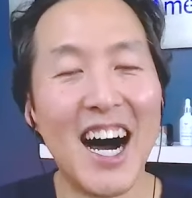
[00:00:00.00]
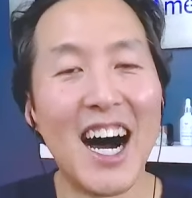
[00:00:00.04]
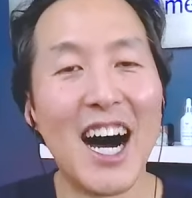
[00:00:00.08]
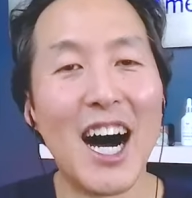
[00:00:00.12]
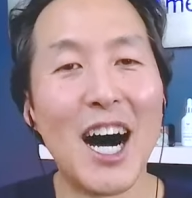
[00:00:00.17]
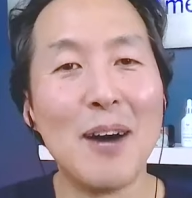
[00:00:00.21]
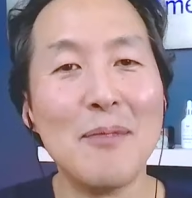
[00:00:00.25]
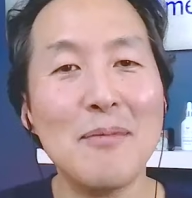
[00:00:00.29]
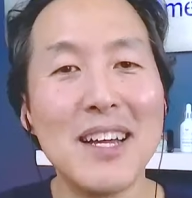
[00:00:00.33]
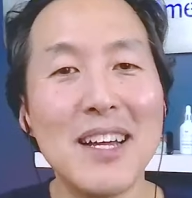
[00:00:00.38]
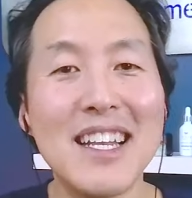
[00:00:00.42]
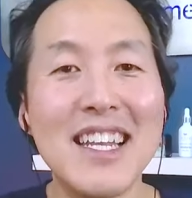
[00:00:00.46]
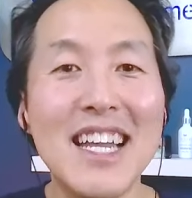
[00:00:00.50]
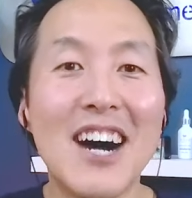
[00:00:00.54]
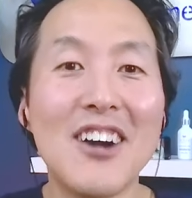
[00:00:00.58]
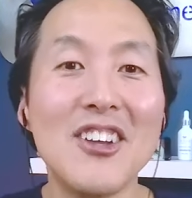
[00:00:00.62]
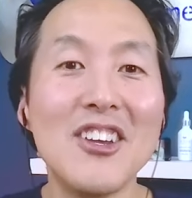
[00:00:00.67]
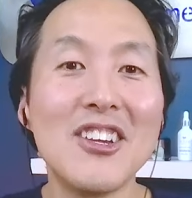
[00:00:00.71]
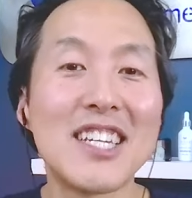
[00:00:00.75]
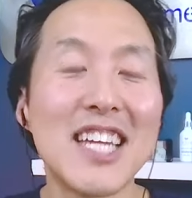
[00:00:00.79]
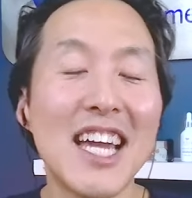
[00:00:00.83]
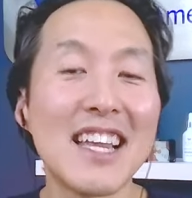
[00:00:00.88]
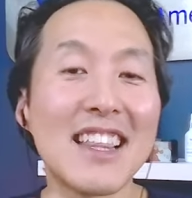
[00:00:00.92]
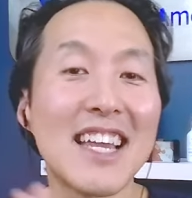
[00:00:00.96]
Um, now
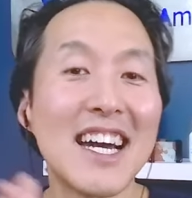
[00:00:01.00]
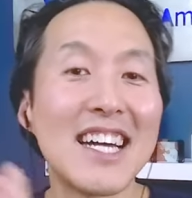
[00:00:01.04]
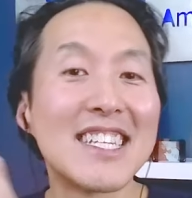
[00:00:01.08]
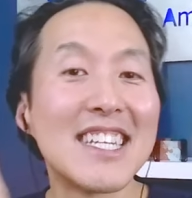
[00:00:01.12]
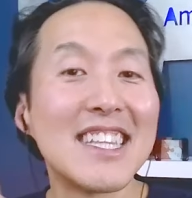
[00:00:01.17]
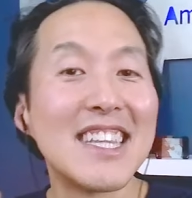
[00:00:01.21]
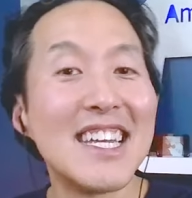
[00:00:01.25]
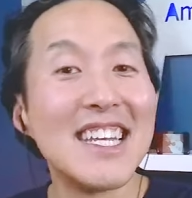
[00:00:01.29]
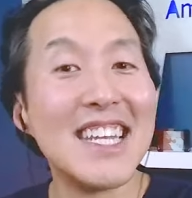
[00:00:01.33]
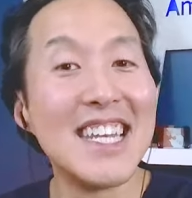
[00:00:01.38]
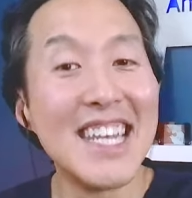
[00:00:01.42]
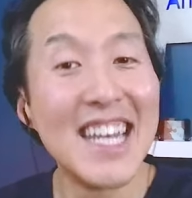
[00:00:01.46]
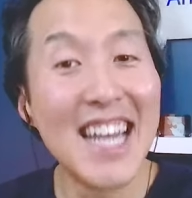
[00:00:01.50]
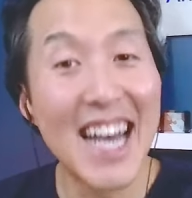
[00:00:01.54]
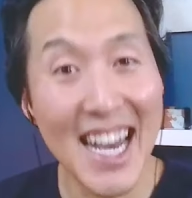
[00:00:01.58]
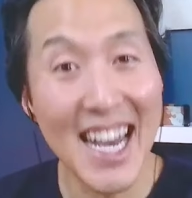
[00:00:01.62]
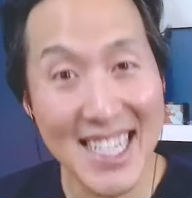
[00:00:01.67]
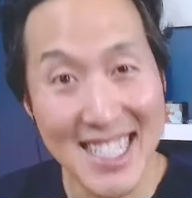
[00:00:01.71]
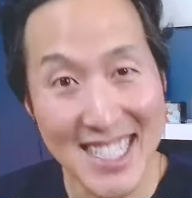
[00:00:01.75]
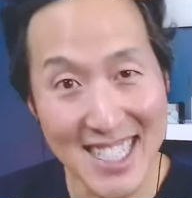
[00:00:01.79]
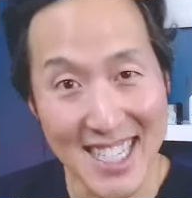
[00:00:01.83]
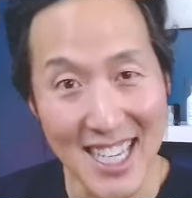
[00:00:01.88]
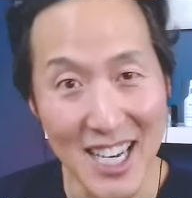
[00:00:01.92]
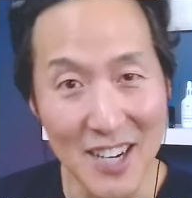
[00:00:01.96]
you take that to the
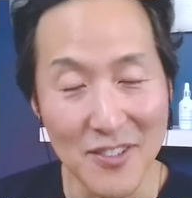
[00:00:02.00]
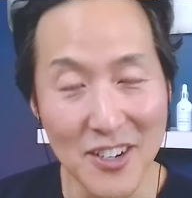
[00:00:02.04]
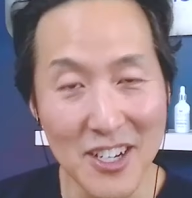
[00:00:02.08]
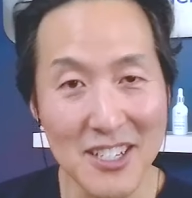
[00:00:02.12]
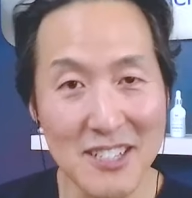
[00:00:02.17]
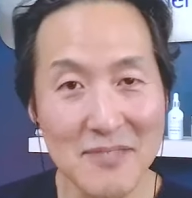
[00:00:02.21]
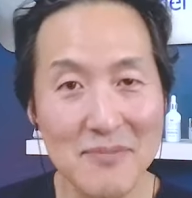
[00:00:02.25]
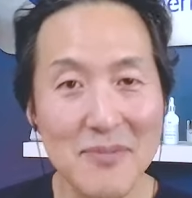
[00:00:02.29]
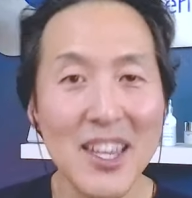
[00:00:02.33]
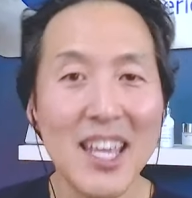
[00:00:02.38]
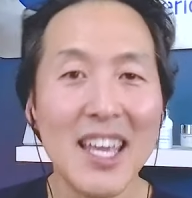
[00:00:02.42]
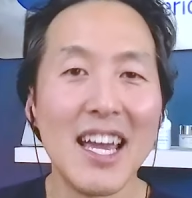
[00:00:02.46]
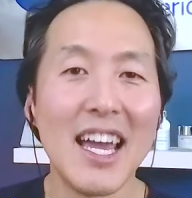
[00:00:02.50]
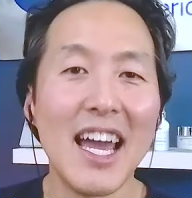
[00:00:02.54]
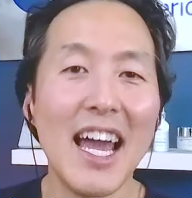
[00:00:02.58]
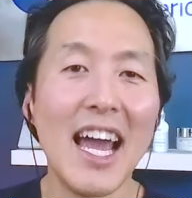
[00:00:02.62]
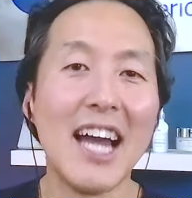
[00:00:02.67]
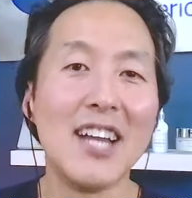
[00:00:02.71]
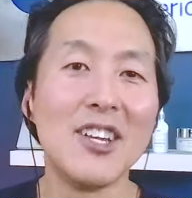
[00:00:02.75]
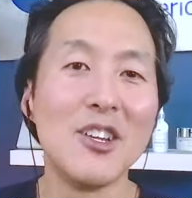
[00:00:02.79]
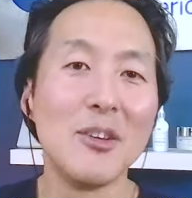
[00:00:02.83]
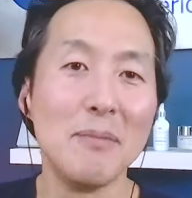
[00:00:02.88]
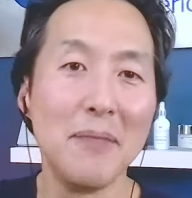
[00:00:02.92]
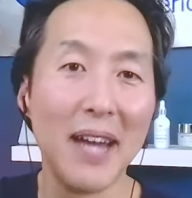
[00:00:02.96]
next level
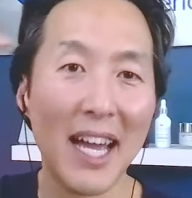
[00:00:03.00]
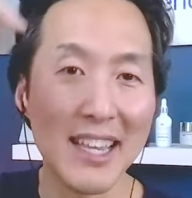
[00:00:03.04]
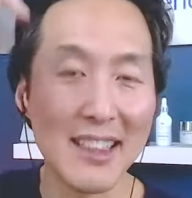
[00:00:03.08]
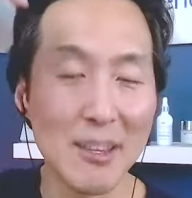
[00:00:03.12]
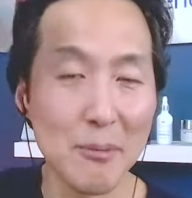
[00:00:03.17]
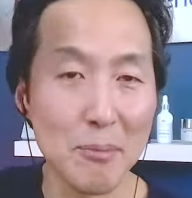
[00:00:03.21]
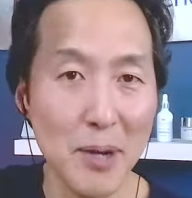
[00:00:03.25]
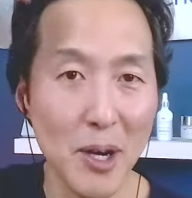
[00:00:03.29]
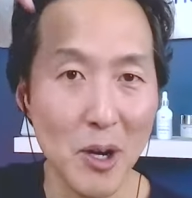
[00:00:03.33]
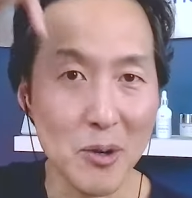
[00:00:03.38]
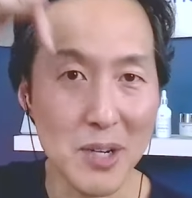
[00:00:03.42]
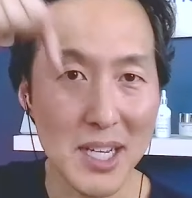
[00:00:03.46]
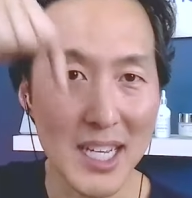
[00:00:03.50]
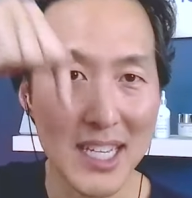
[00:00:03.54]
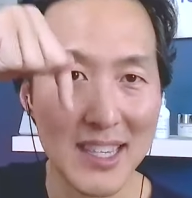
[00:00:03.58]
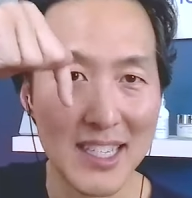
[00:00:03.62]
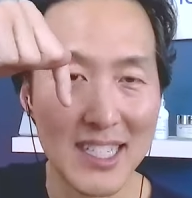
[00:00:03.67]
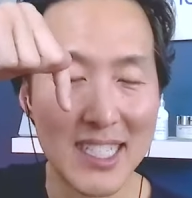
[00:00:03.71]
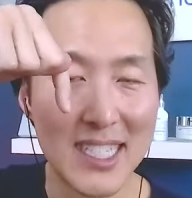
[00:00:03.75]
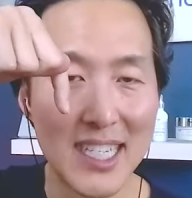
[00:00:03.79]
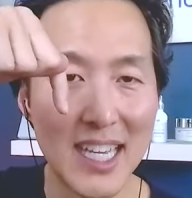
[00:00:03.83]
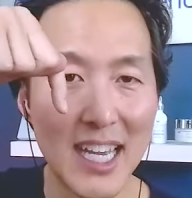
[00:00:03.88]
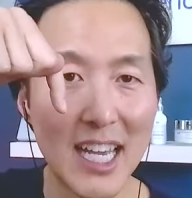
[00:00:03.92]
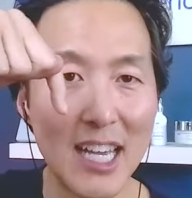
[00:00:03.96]
and you make the poke in
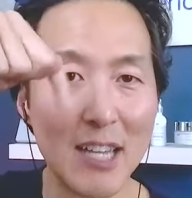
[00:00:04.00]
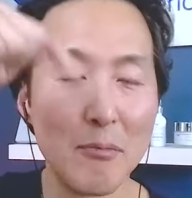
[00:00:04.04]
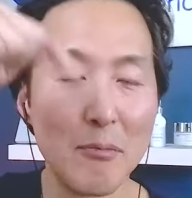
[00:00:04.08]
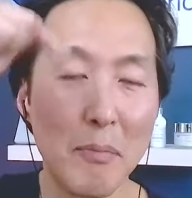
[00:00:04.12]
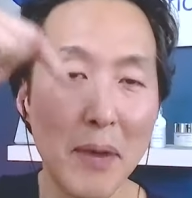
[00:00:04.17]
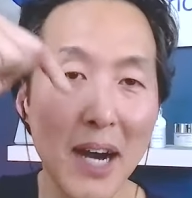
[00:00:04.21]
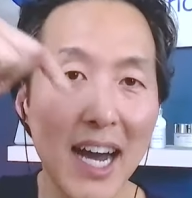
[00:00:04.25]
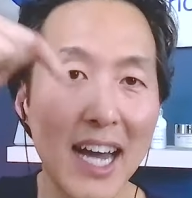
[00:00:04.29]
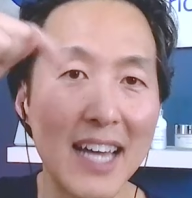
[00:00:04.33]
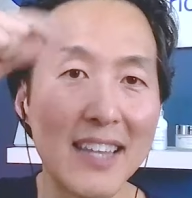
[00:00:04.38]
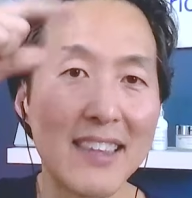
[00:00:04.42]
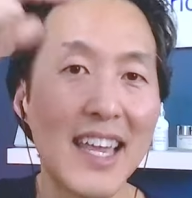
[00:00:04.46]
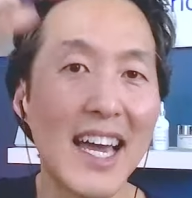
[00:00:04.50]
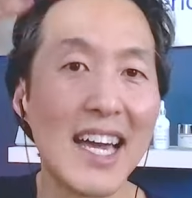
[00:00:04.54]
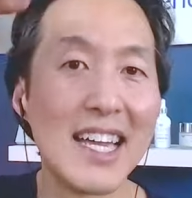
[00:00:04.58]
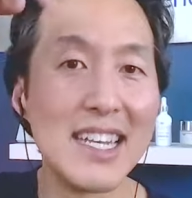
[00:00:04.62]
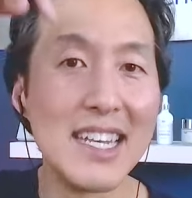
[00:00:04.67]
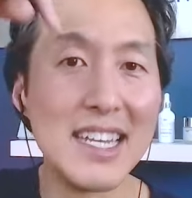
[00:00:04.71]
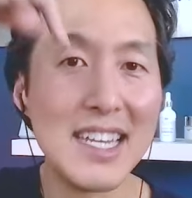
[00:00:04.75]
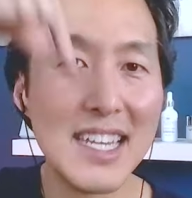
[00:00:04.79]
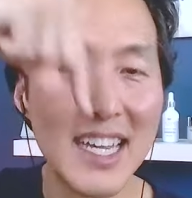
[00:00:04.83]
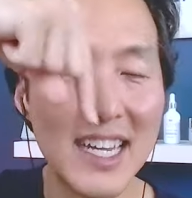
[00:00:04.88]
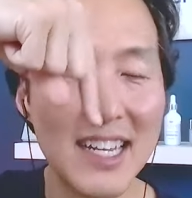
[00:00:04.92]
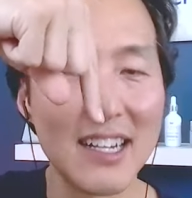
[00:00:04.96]
the skin, but
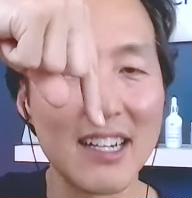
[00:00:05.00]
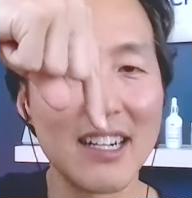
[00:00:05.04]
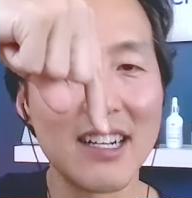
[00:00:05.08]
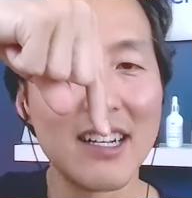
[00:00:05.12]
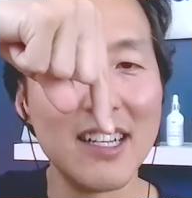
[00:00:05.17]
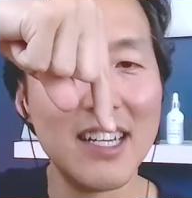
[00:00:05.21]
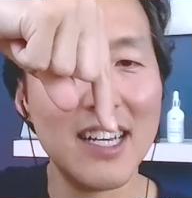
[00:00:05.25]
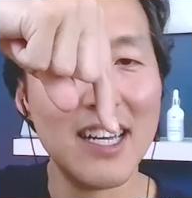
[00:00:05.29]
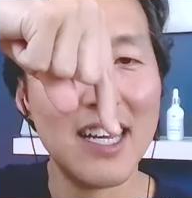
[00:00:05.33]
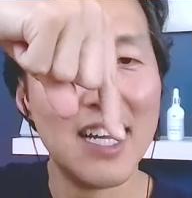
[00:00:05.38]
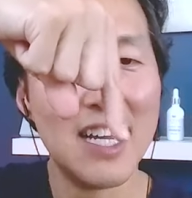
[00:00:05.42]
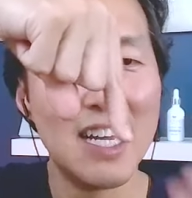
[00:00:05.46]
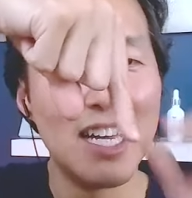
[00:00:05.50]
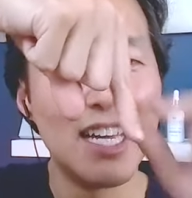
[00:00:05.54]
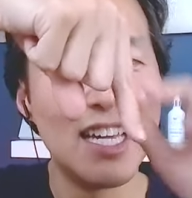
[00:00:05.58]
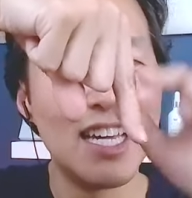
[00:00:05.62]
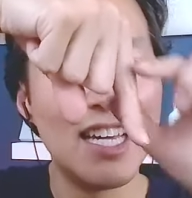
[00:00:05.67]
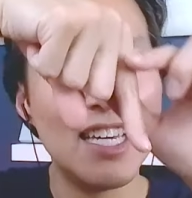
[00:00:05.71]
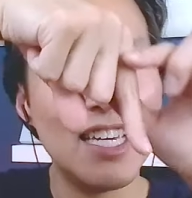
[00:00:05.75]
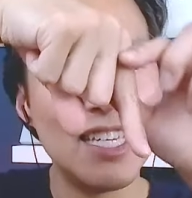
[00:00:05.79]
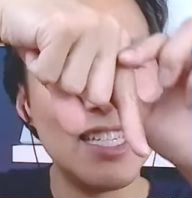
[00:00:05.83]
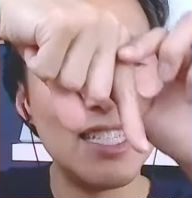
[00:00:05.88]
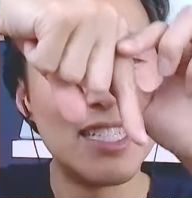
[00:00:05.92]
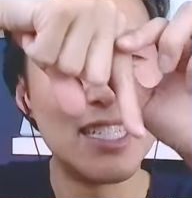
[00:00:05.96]
that needle
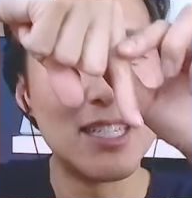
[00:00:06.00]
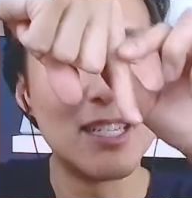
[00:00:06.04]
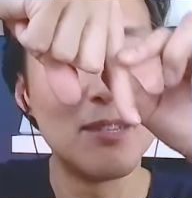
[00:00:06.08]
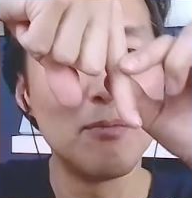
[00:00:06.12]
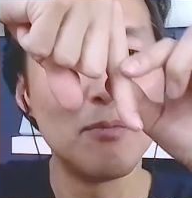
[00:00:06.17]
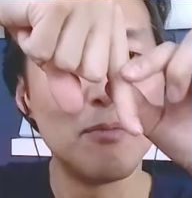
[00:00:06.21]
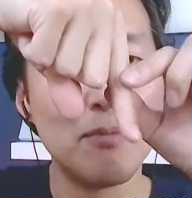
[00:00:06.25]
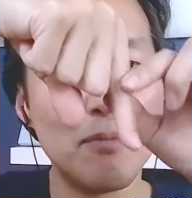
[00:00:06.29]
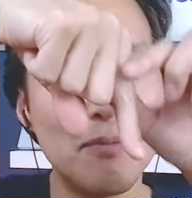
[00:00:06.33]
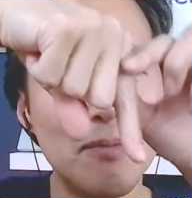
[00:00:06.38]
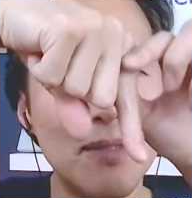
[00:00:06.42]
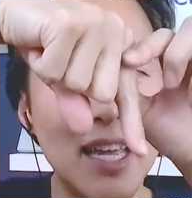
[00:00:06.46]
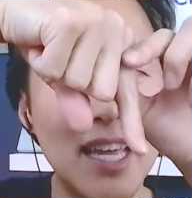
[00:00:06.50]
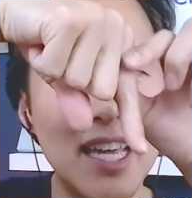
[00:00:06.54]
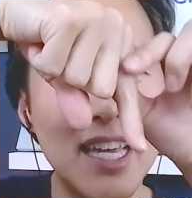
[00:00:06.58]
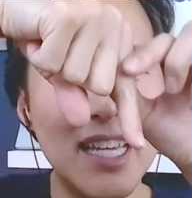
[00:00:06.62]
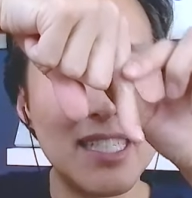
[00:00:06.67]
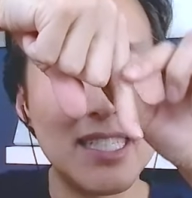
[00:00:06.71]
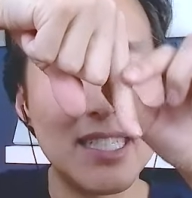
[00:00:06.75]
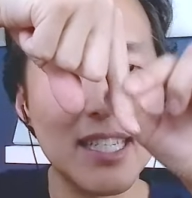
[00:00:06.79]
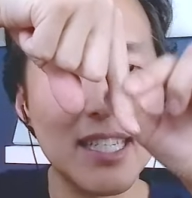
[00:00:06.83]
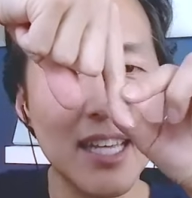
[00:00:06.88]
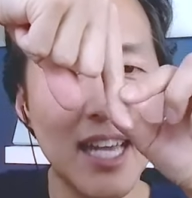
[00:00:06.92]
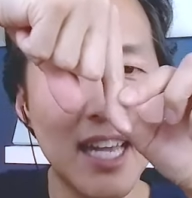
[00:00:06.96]
is
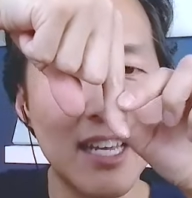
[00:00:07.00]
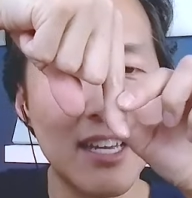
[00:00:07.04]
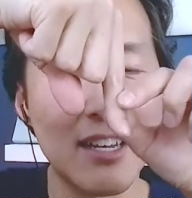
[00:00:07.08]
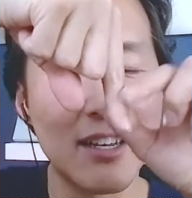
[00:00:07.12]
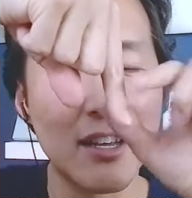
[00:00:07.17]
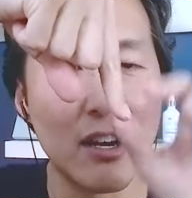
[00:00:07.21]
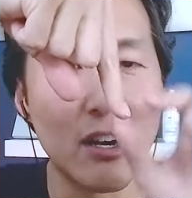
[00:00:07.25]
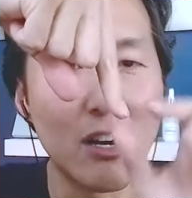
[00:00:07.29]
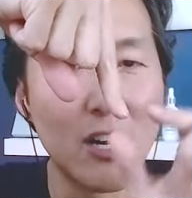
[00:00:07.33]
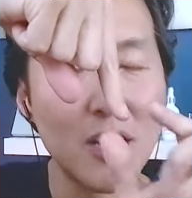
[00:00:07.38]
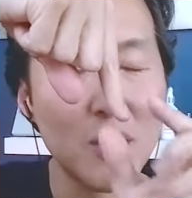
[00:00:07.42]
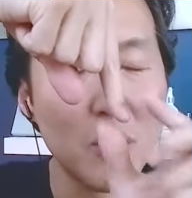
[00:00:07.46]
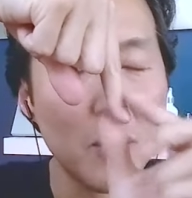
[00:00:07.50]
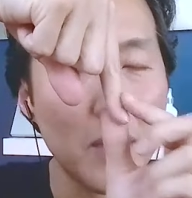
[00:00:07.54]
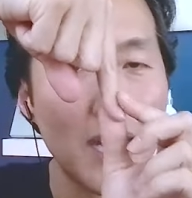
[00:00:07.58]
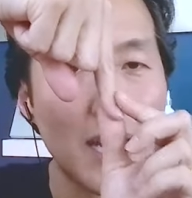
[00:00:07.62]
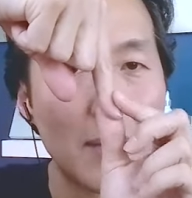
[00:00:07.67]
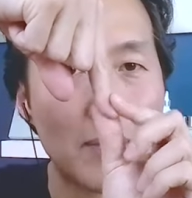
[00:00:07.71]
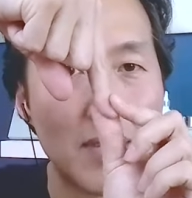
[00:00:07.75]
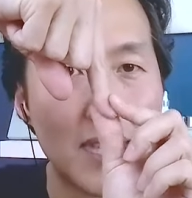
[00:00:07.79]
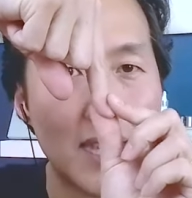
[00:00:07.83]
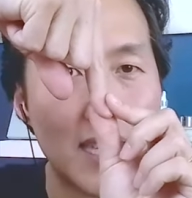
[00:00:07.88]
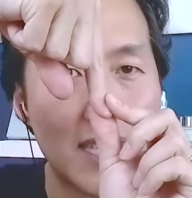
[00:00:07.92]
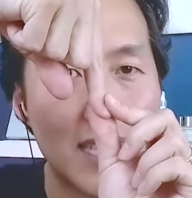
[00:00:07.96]
insulated all the way
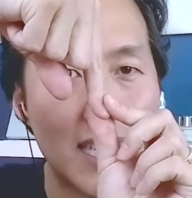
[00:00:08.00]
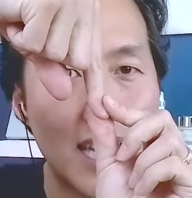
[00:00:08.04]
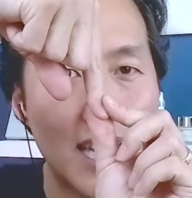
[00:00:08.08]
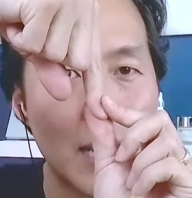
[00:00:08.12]
up to the